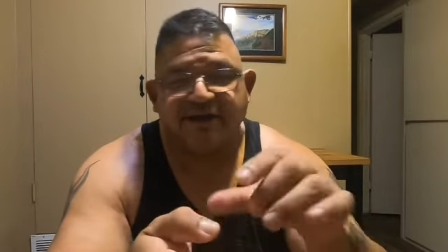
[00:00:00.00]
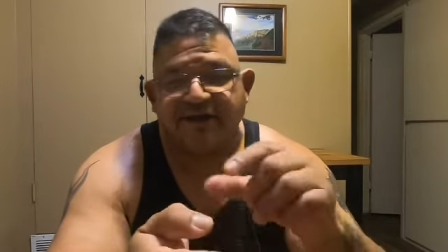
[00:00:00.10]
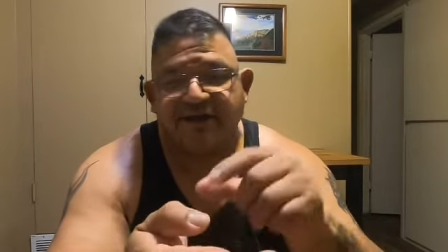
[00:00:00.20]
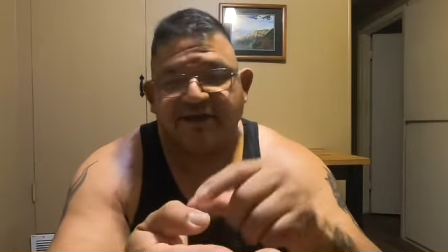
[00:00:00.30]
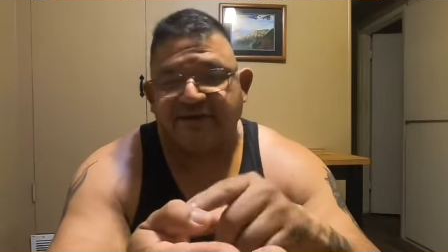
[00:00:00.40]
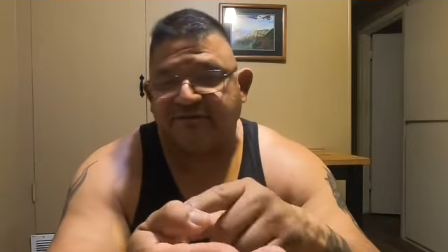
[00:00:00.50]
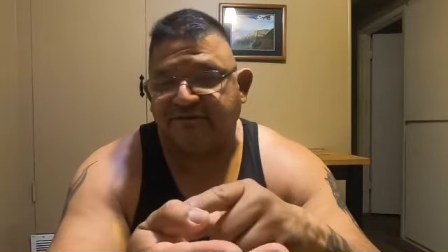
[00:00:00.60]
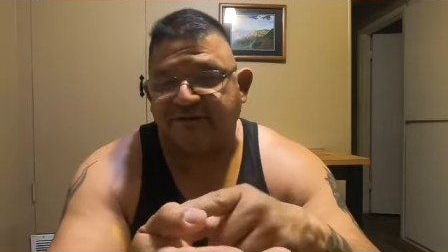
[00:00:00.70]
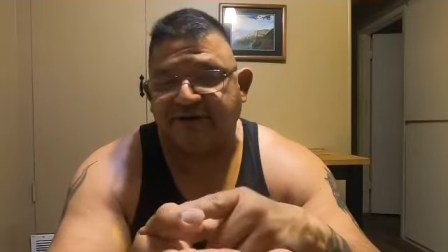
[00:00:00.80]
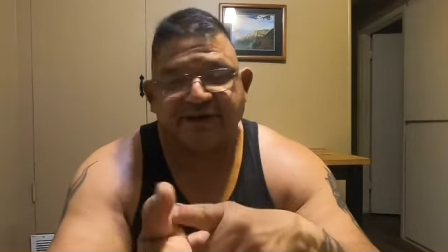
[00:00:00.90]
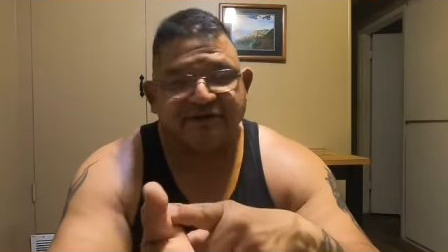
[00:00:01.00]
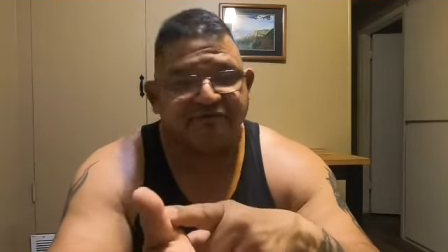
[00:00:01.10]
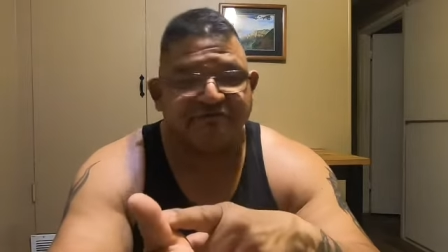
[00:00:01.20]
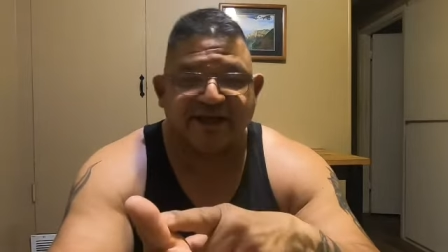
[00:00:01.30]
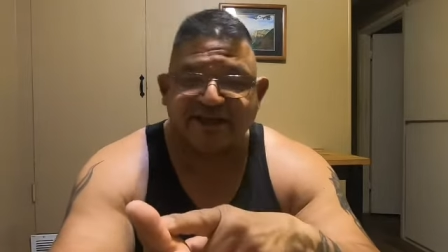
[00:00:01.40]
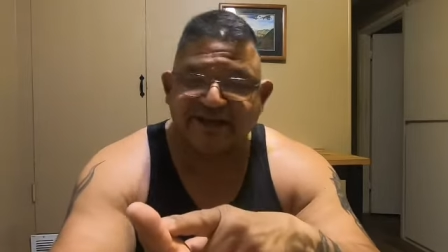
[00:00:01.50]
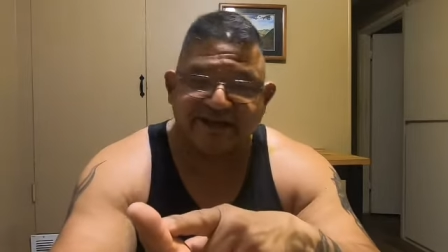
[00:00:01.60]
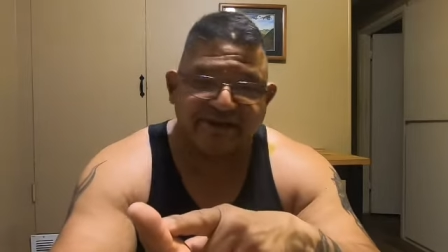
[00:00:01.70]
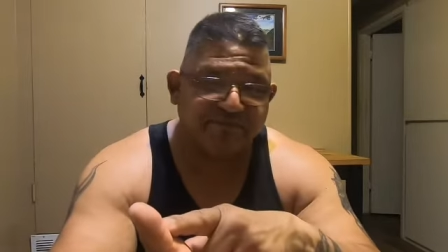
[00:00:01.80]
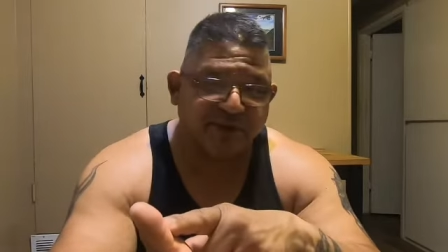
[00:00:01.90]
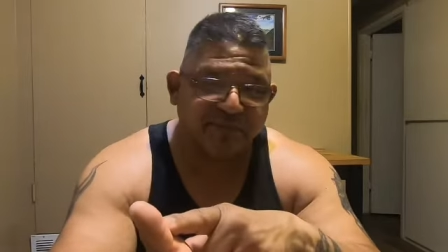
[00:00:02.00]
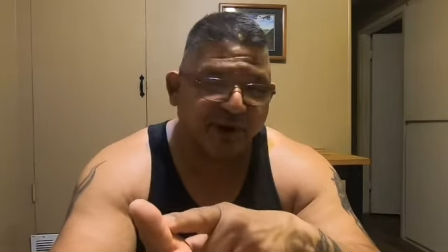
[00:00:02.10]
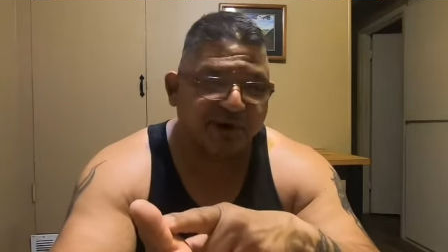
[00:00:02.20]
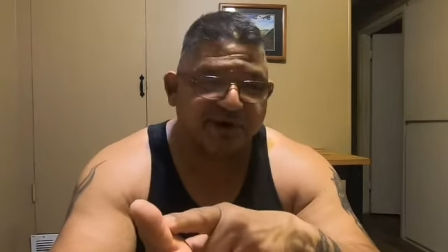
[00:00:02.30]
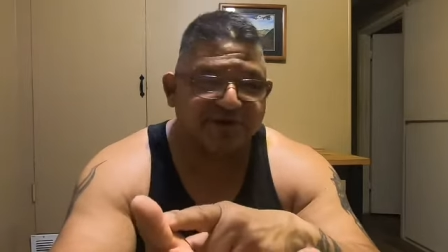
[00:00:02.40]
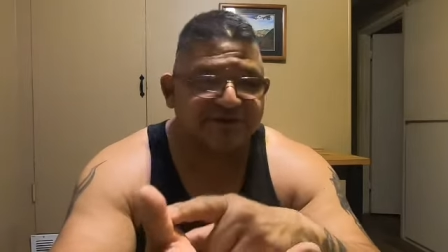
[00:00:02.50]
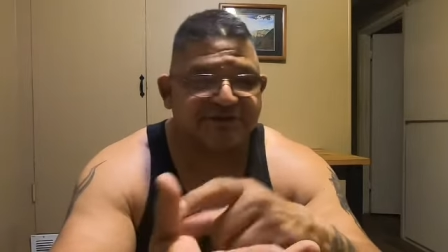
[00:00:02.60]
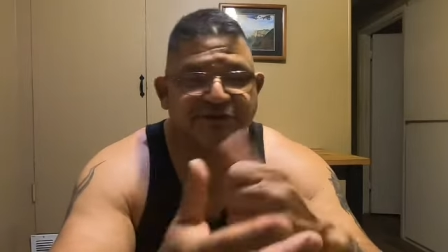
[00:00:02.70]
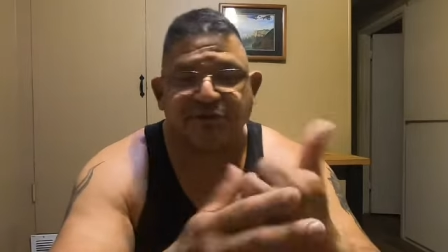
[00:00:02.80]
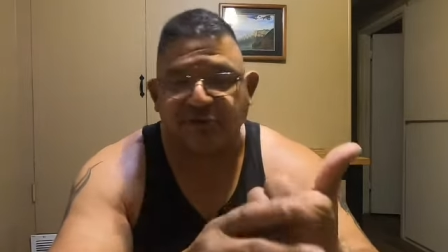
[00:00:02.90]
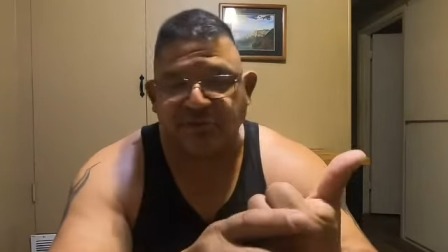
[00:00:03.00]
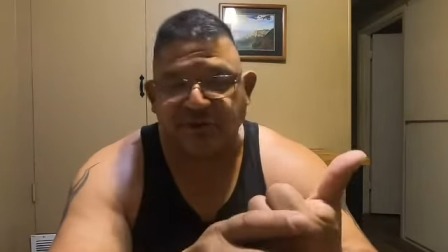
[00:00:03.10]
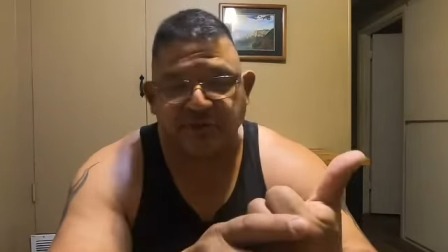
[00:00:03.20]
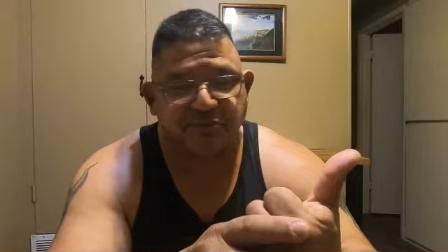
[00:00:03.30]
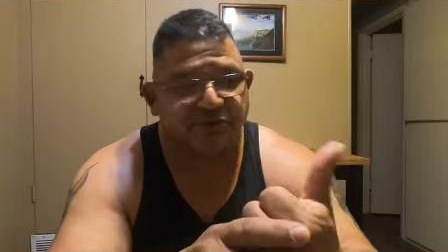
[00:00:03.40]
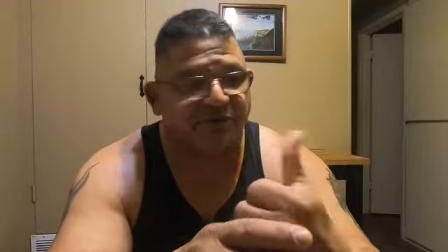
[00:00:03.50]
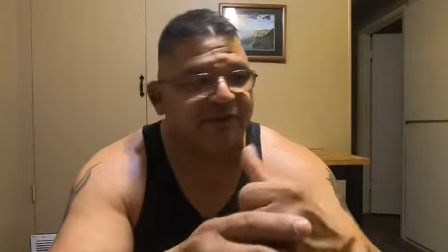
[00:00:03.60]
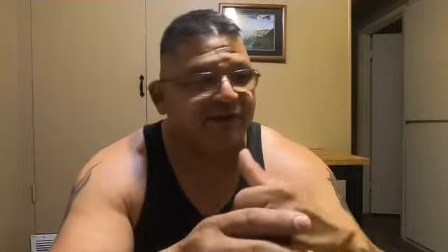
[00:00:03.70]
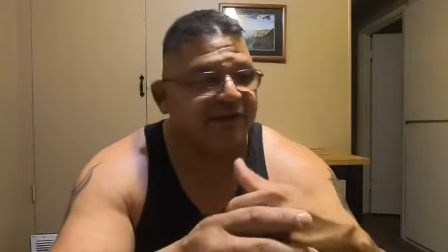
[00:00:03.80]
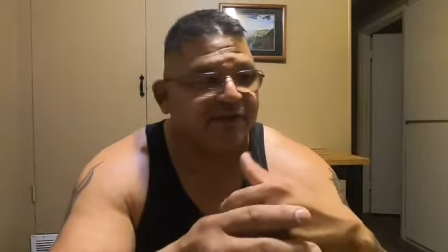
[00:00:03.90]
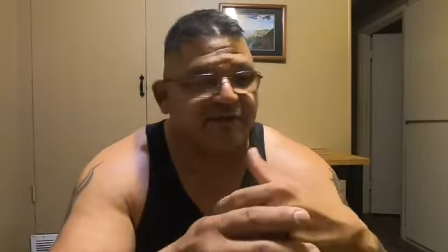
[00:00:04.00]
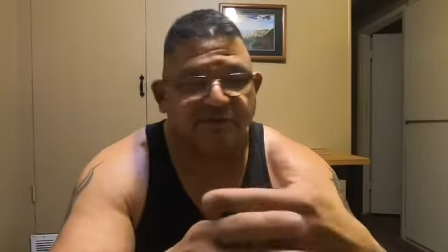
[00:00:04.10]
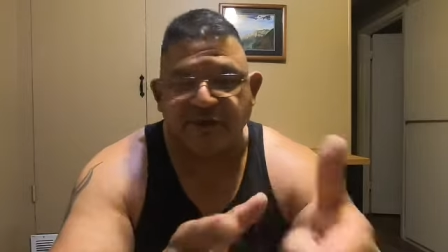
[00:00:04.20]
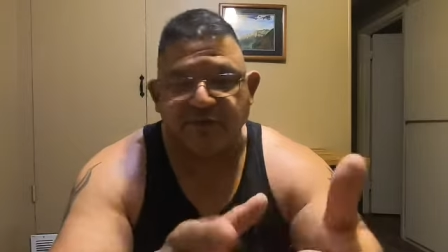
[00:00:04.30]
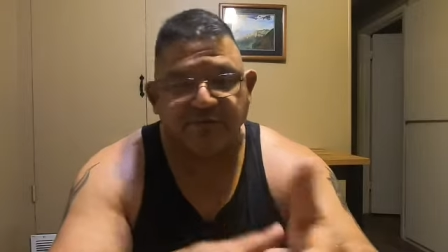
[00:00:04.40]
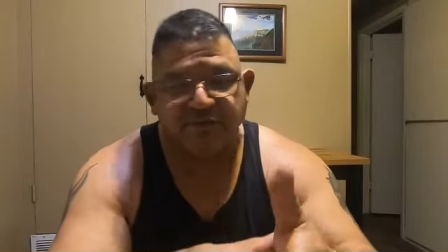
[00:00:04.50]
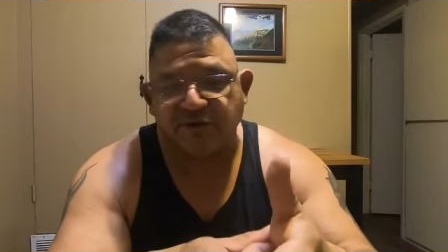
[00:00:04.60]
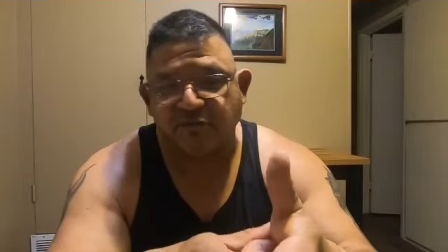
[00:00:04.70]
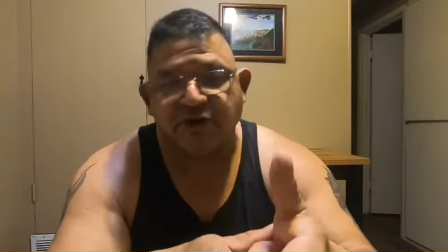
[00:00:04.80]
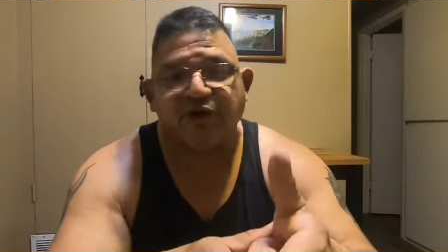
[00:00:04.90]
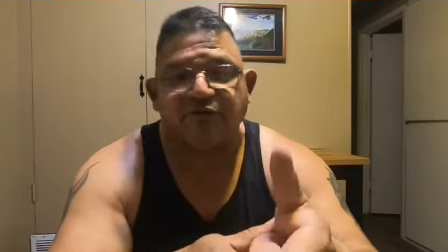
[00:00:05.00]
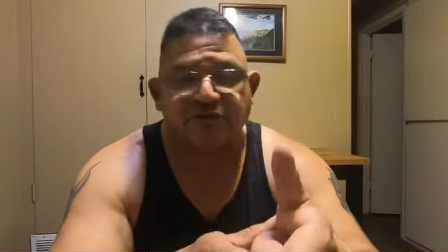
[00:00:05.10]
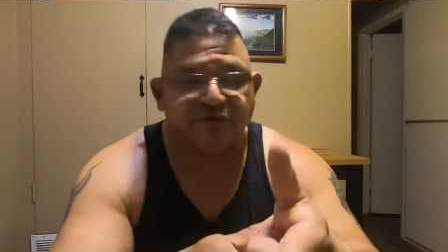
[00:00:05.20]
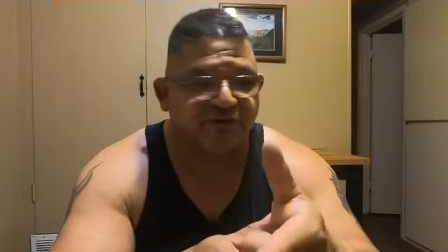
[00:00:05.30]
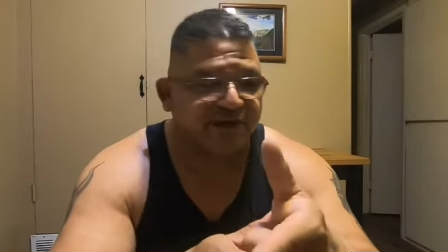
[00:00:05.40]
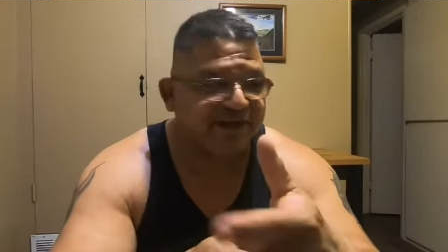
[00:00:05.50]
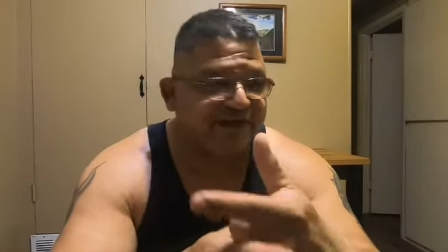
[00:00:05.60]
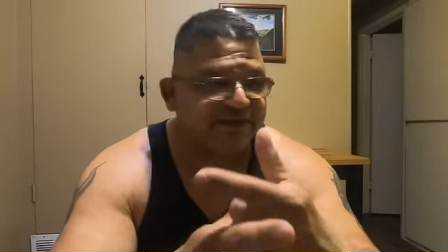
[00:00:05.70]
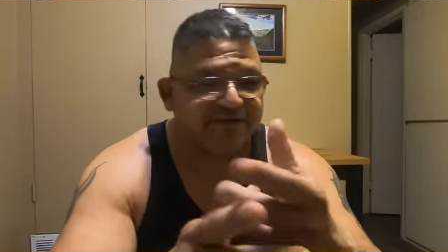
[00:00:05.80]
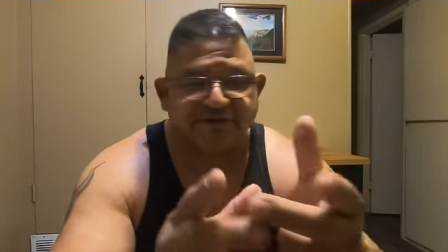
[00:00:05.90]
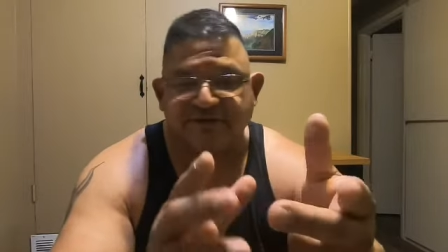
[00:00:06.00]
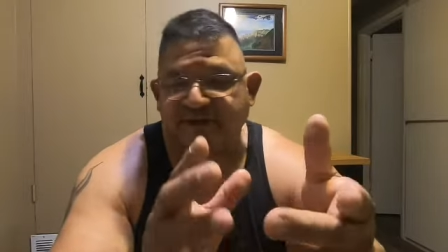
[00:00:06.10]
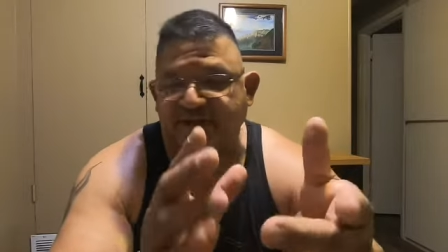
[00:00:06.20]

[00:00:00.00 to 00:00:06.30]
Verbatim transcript: uh, freaking fighting in pub bars, shooting people, you know, running over old ladies and